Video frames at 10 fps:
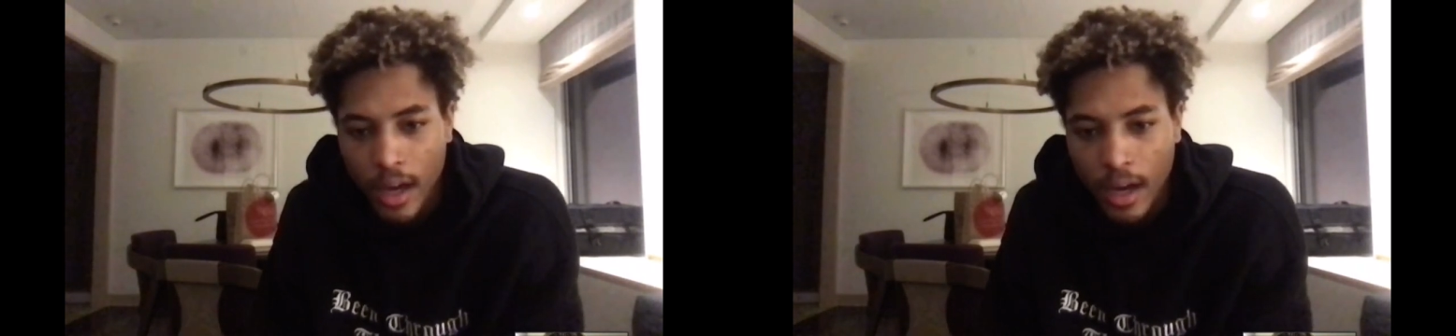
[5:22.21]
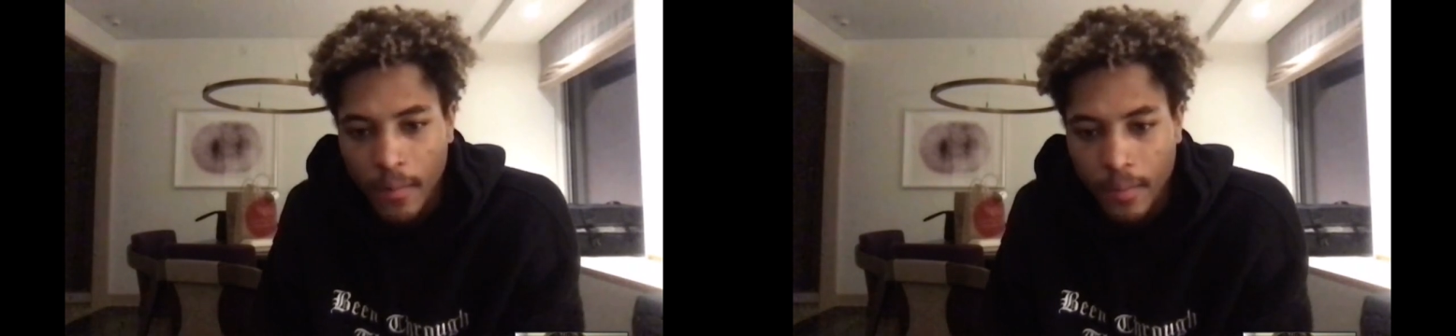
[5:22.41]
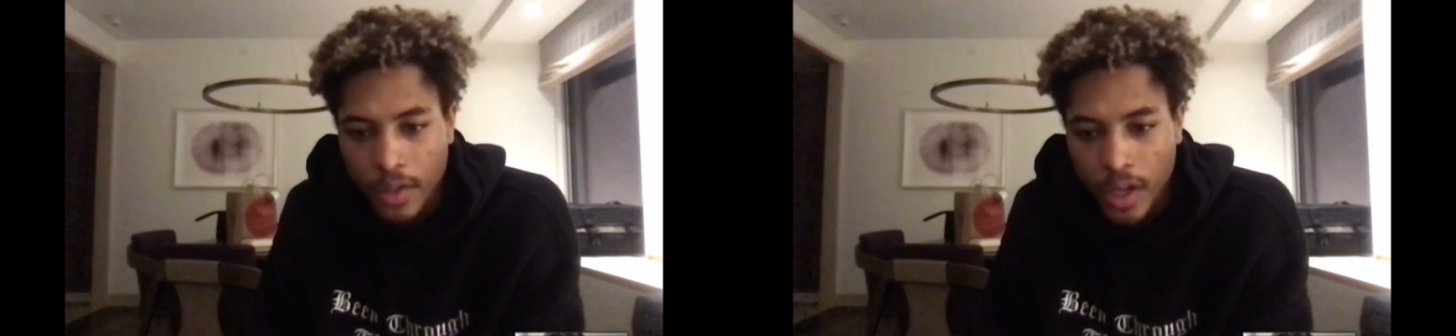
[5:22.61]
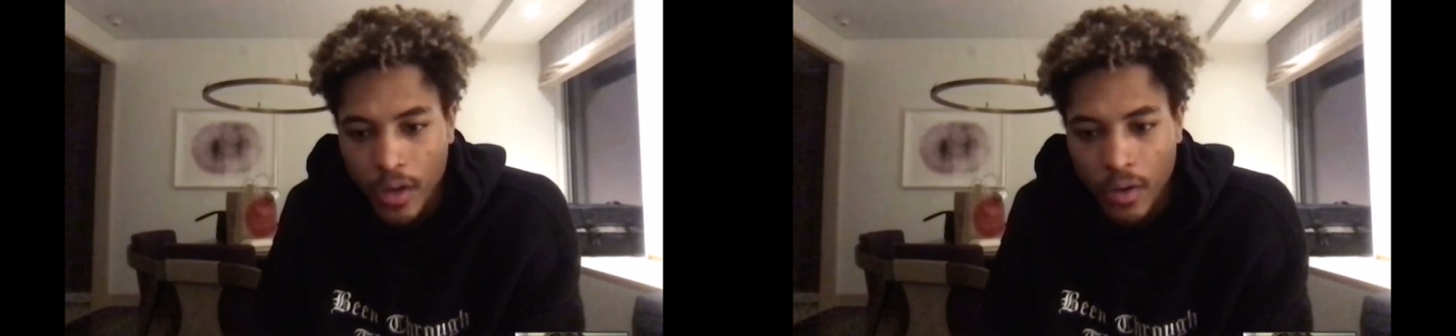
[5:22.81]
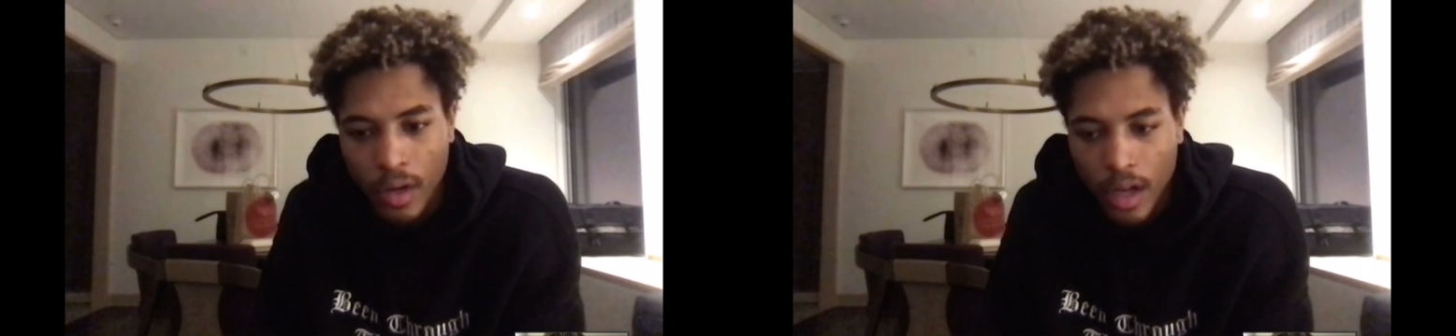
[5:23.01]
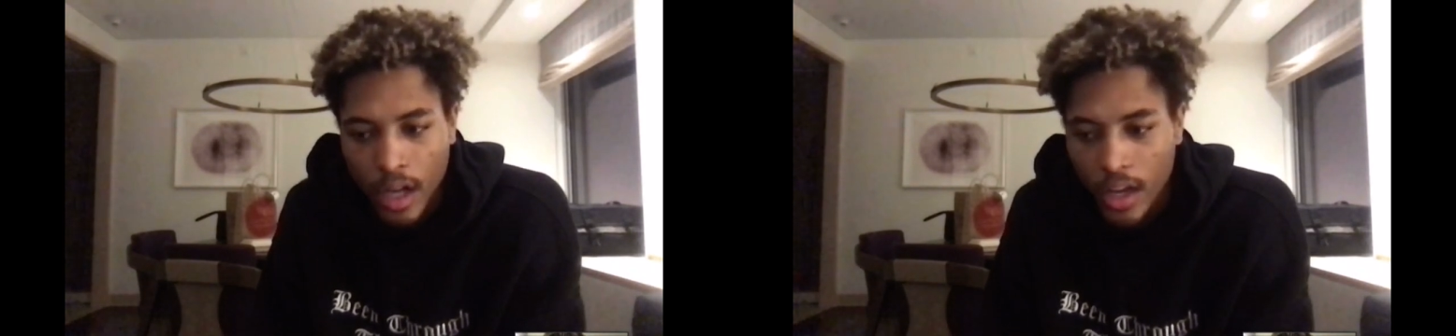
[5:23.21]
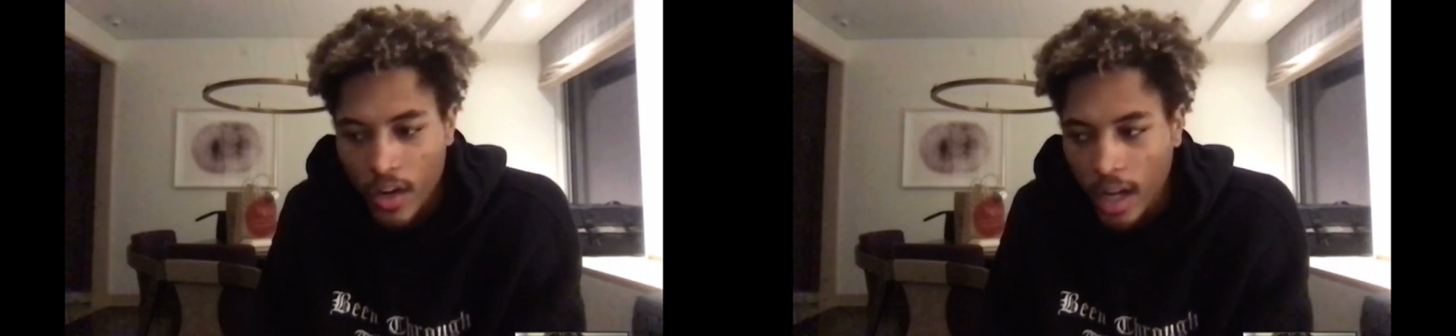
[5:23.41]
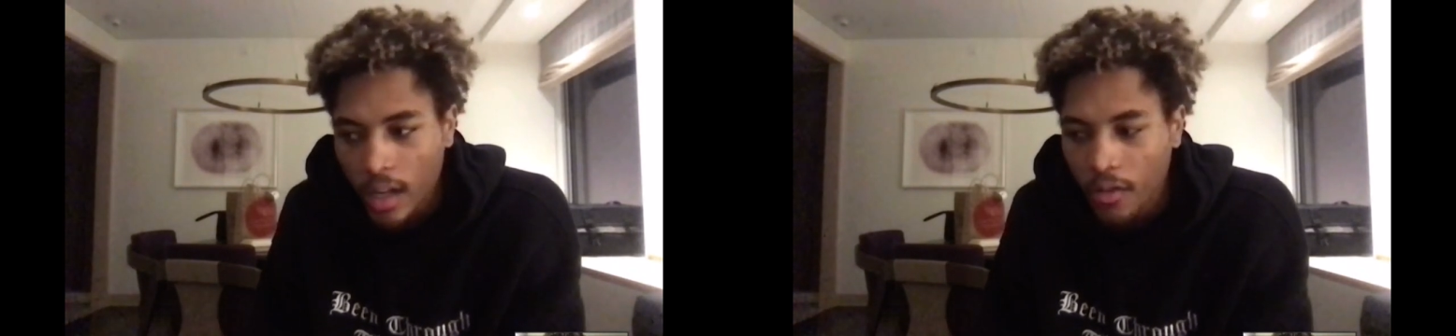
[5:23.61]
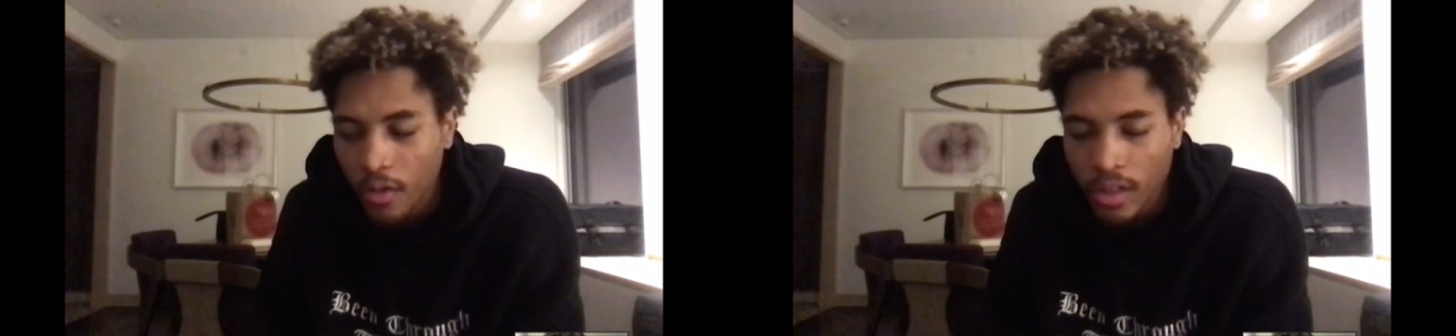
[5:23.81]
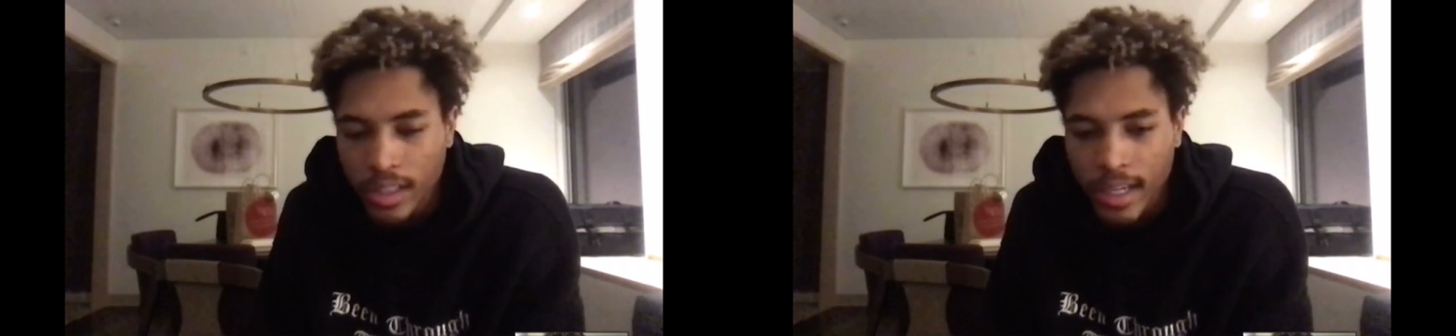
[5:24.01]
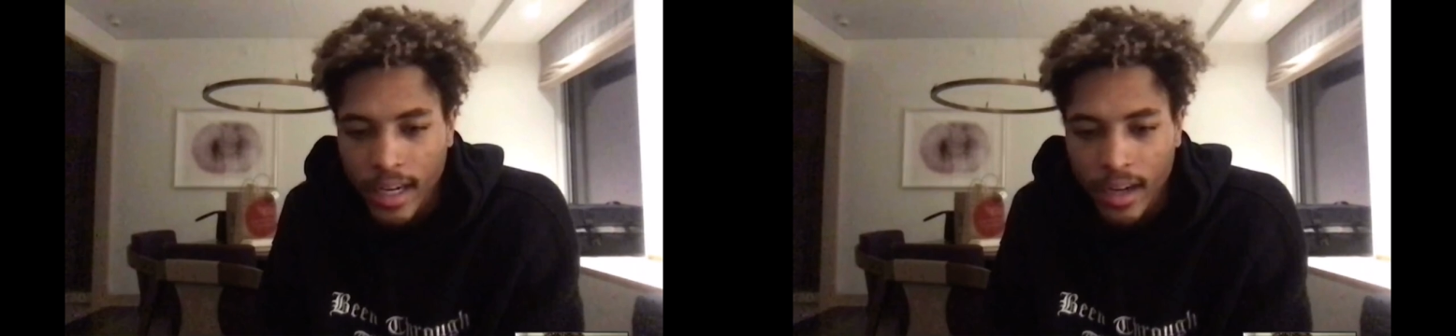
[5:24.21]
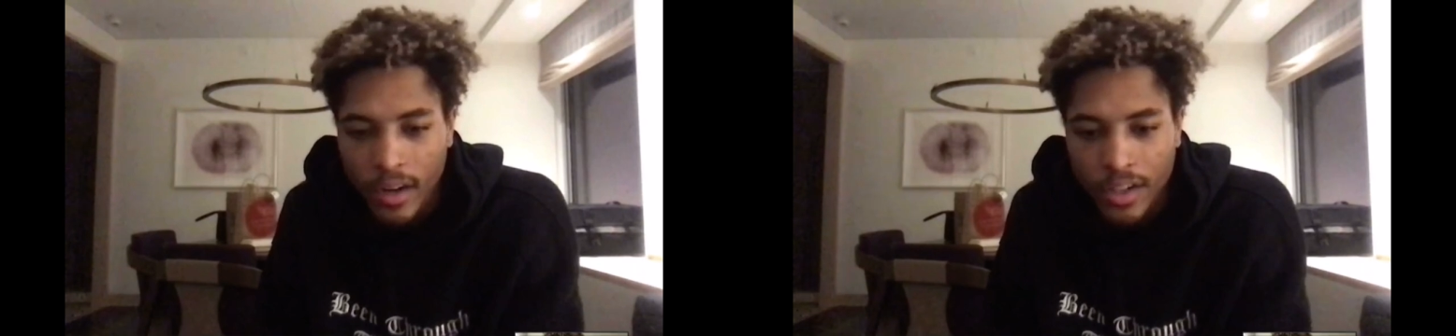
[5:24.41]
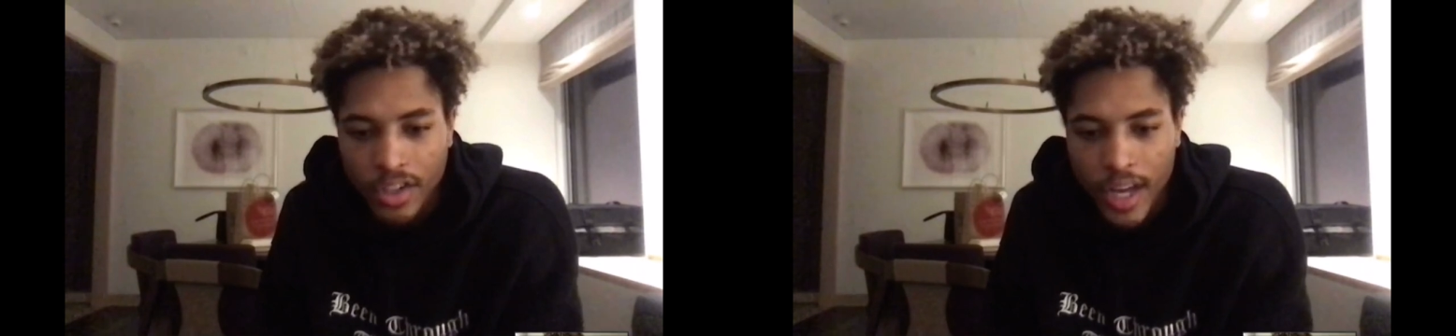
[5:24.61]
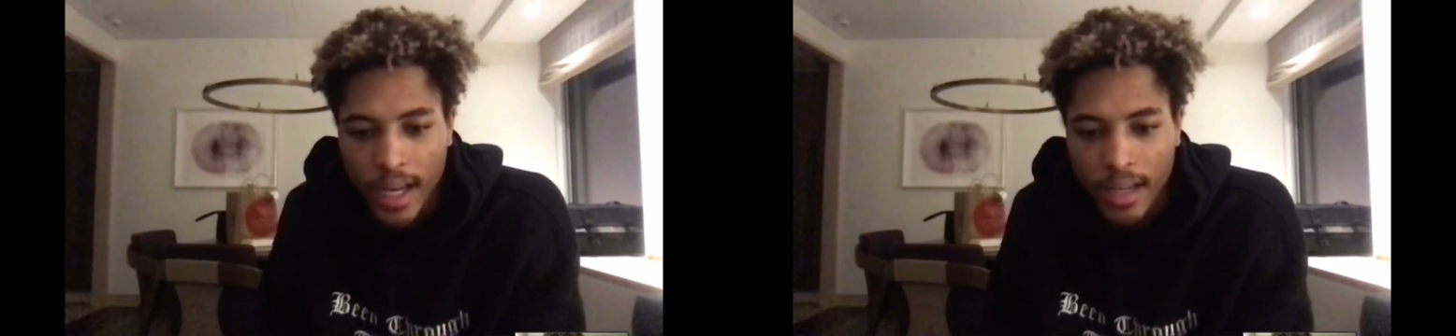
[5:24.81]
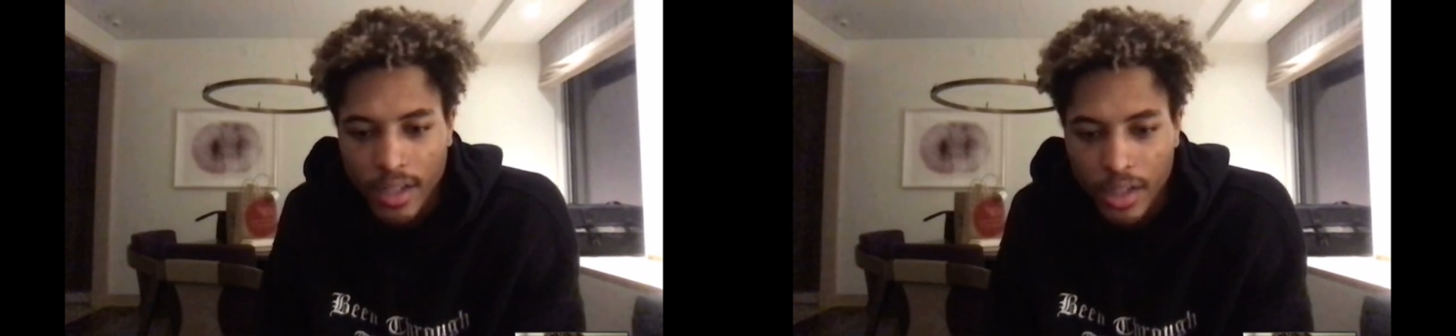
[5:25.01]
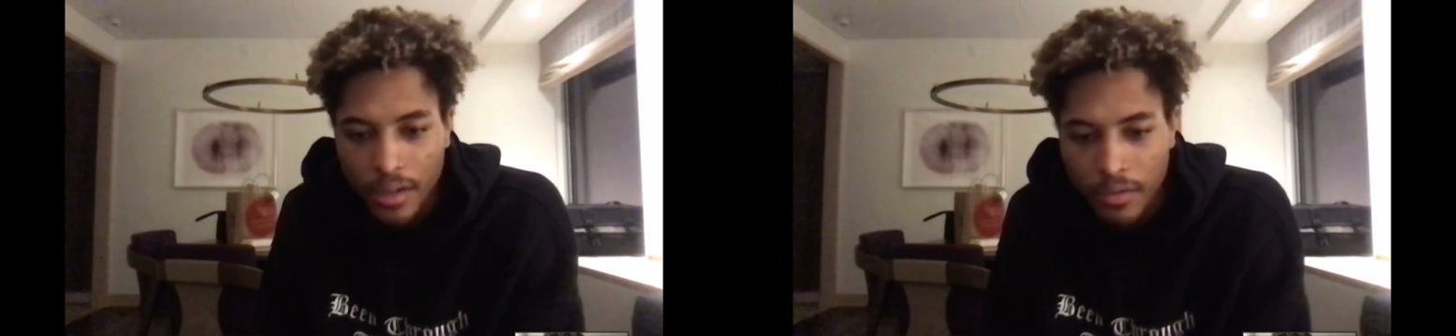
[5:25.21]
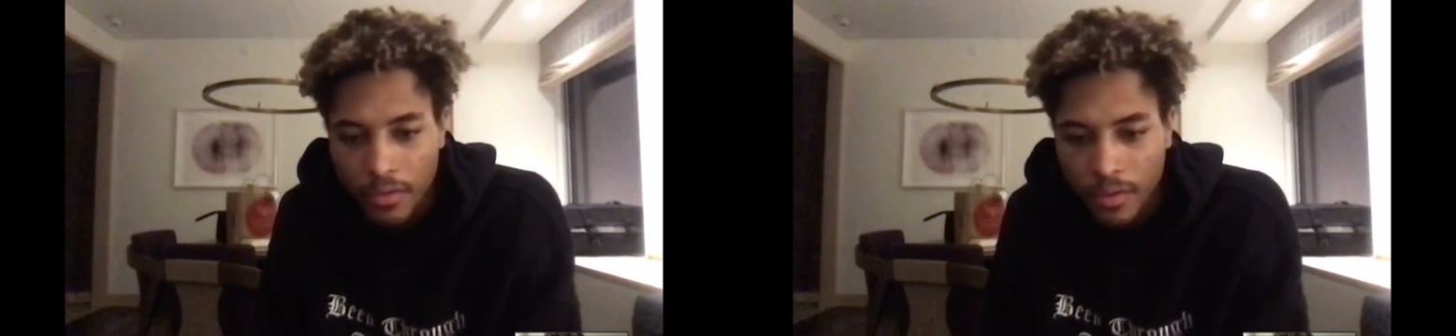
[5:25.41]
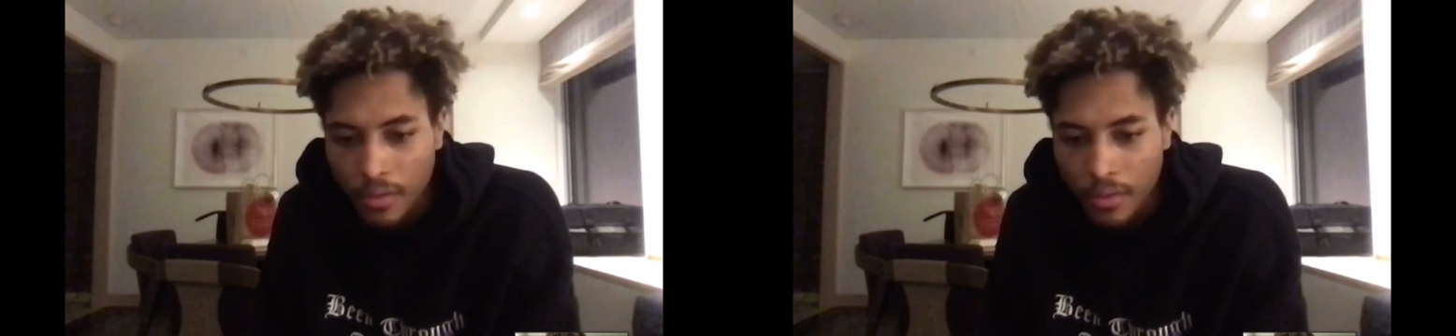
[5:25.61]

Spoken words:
I look forward to taking on this challenge of